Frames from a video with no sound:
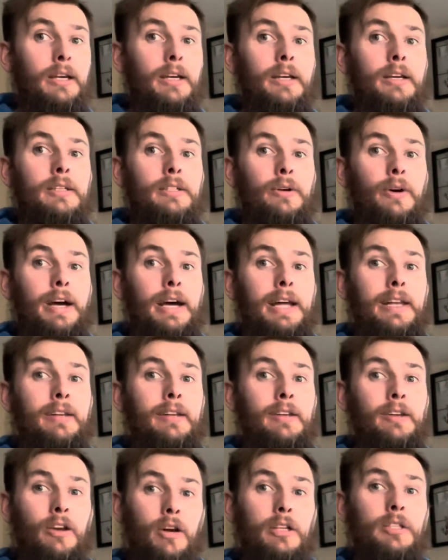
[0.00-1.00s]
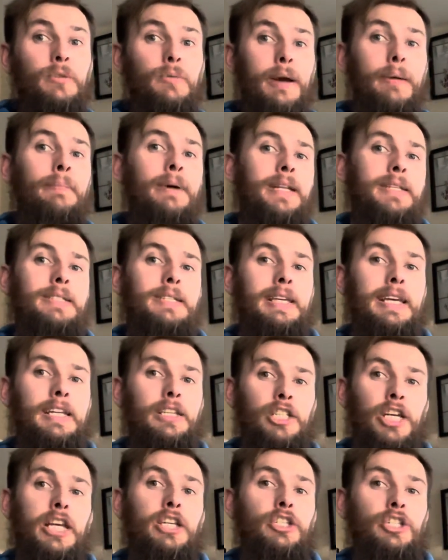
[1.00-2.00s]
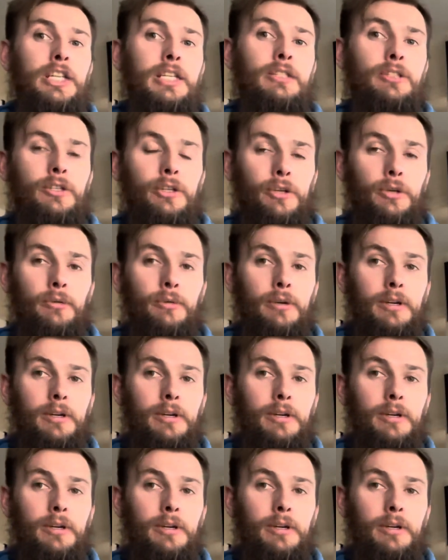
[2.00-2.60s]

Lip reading: So I had nice sweatpants to get changed into